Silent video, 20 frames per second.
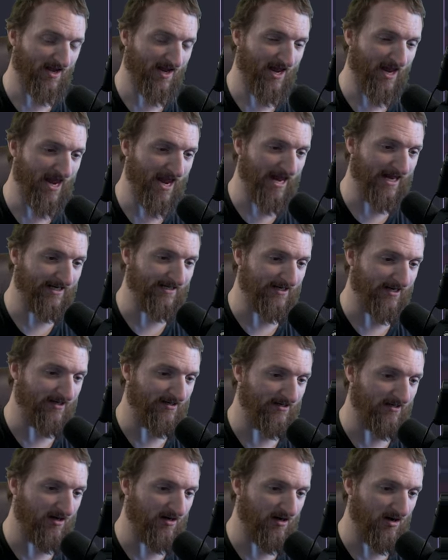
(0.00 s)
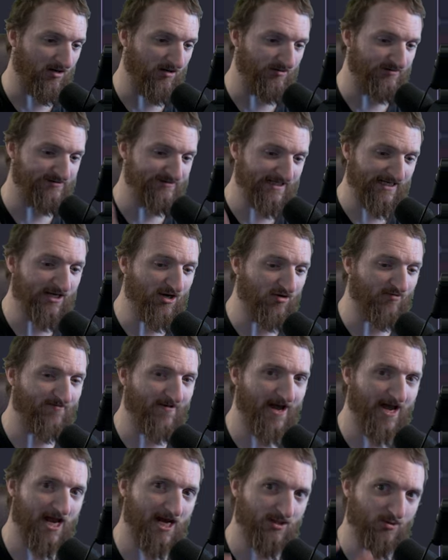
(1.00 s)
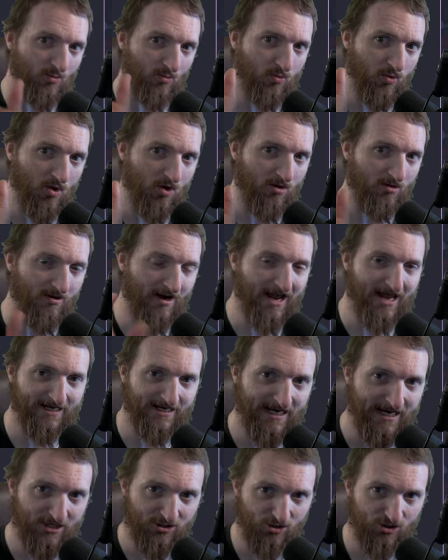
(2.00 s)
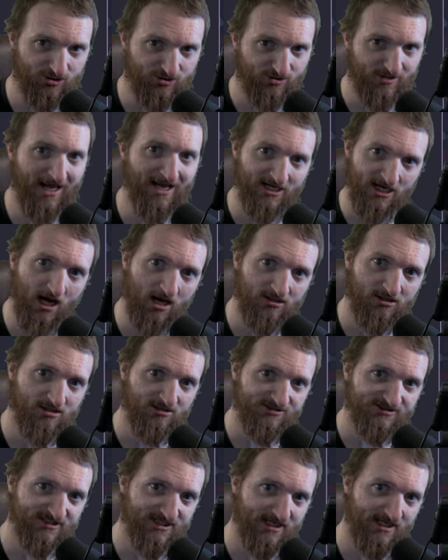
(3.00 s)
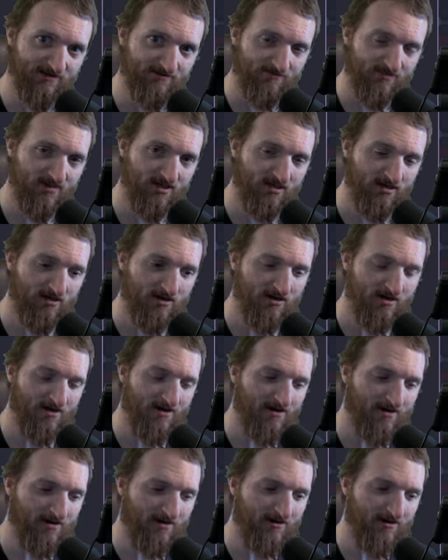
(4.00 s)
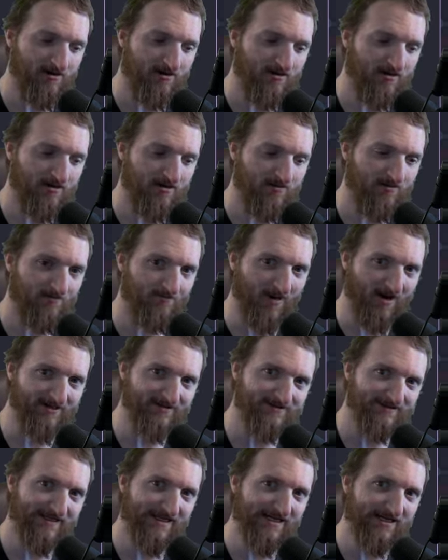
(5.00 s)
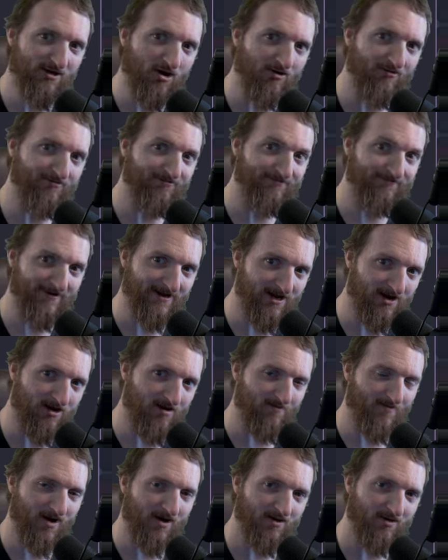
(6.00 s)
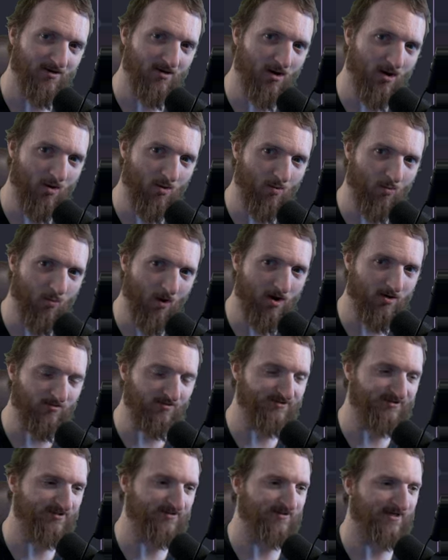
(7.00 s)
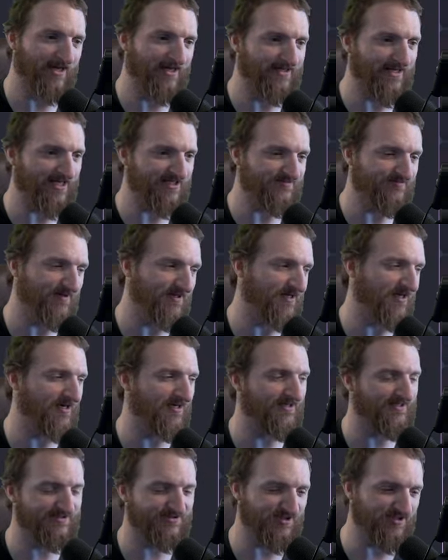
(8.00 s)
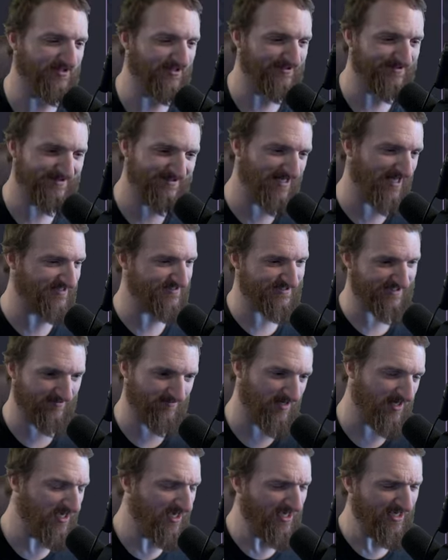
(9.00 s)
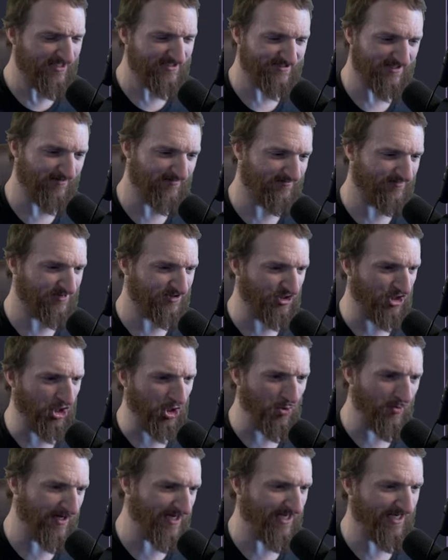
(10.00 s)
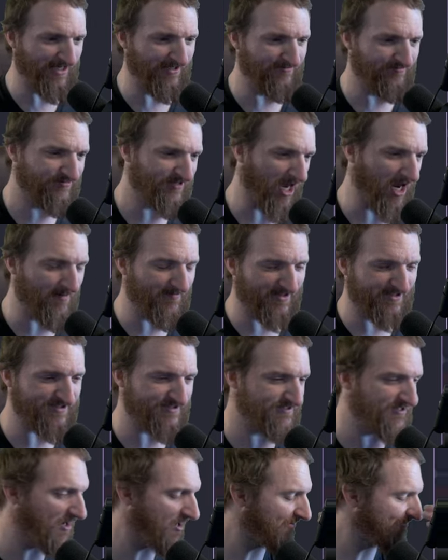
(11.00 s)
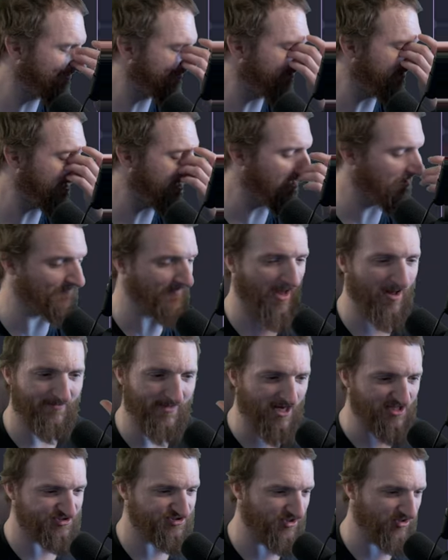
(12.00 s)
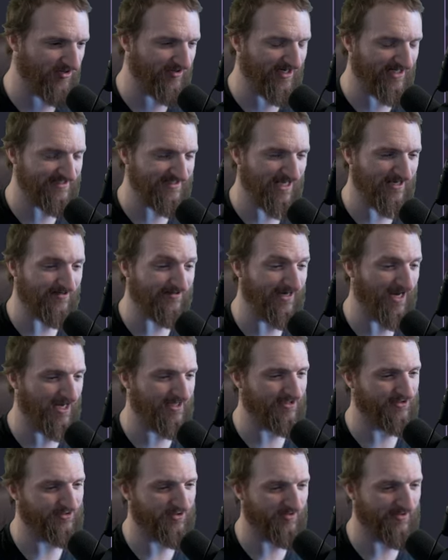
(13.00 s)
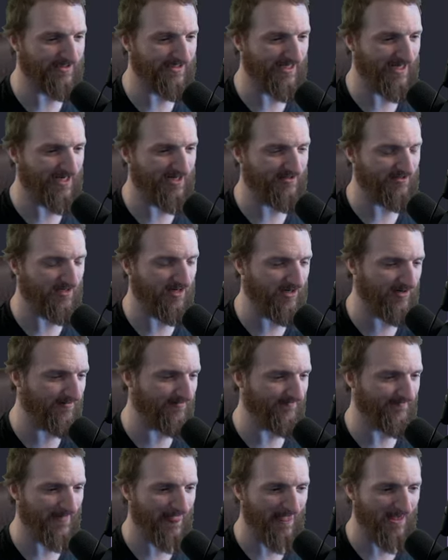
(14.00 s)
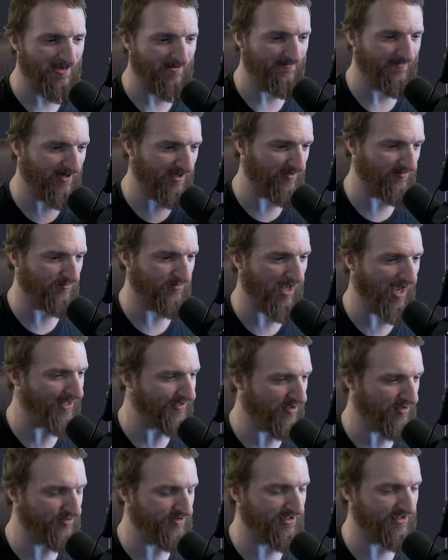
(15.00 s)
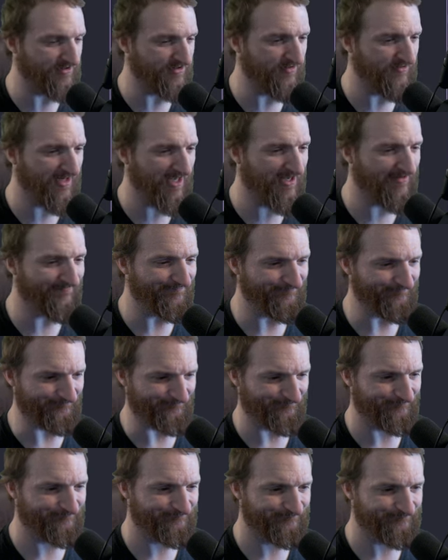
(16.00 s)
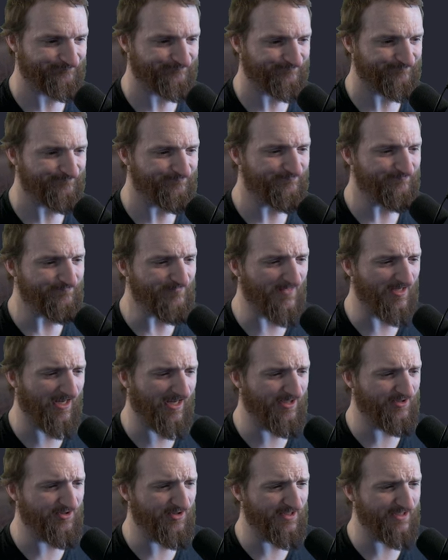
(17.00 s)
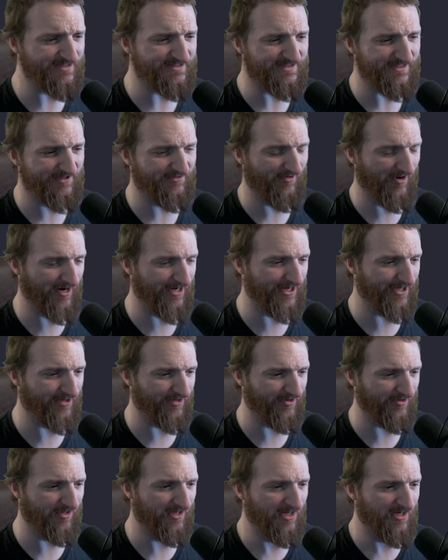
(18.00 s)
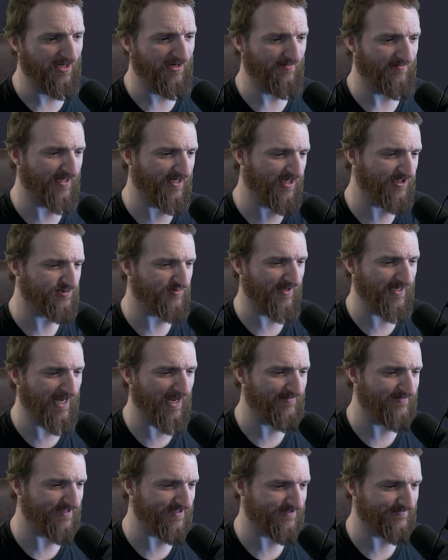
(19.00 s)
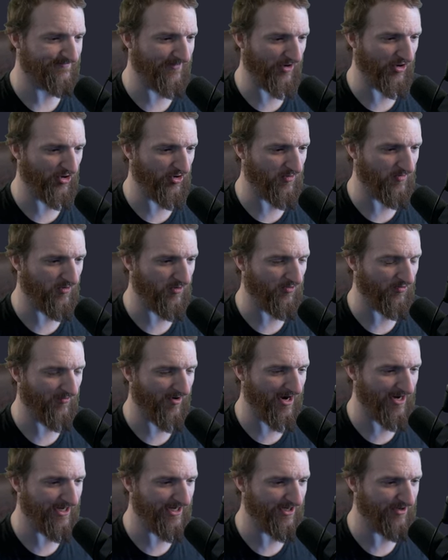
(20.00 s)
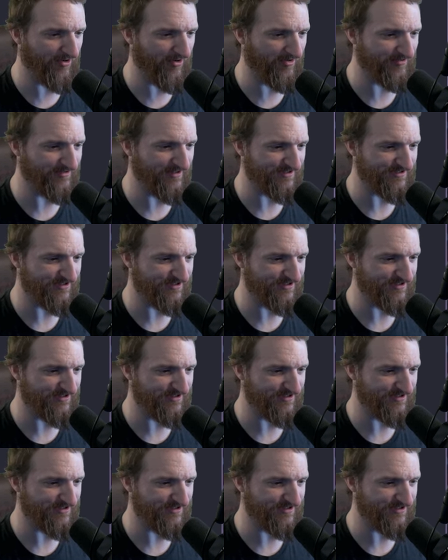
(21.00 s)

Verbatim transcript: and Neovide will adhere to that color scheme, but Neovim won't, and that's because you can set some some G U I type of stuff. Um, I'm not sure exactly how to do it yet, um, but I know you can do that. And you can see right here, because we have this variable right here, this